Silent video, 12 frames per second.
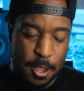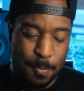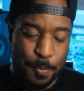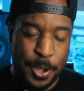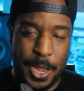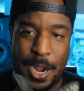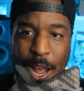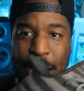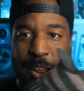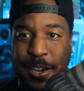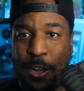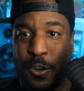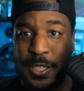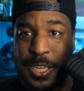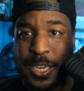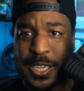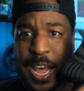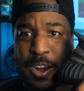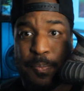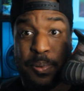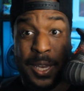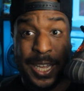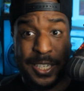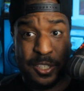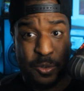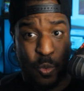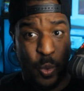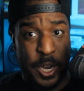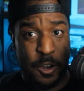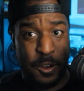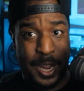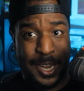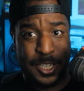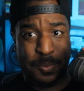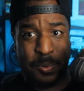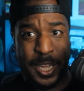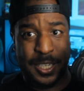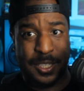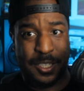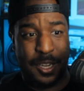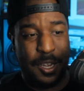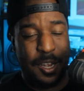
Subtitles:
But I noticed that it's kind of placed weird, like it's placed